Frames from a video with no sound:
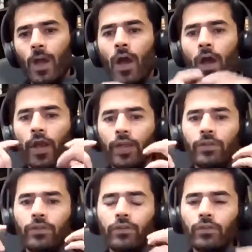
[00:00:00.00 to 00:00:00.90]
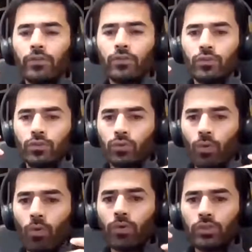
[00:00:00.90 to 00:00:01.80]
I
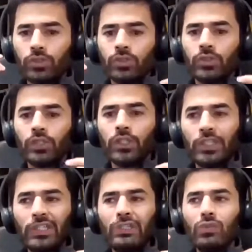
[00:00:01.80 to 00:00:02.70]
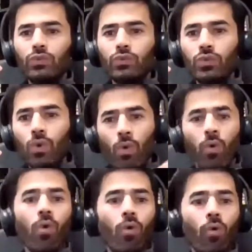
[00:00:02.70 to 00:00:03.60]
don't really
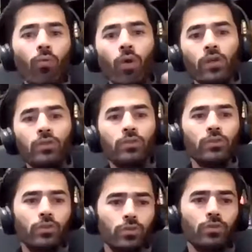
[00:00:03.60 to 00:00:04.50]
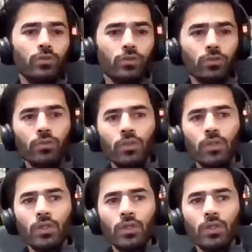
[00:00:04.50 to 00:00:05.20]
know what to do